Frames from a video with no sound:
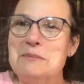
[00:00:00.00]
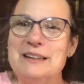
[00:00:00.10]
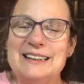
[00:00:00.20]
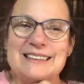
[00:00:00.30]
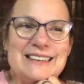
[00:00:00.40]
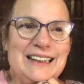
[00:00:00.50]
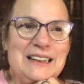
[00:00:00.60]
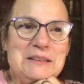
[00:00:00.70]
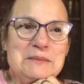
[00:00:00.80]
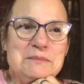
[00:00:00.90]
but
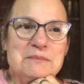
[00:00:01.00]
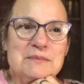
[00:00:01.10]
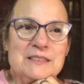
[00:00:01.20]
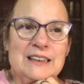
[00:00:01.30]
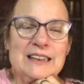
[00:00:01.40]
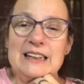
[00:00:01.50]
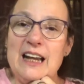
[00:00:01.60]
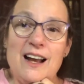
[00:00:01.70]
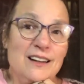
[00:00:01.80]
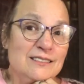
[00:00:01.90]

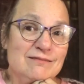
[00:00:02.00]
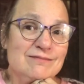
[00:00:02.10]
yeah,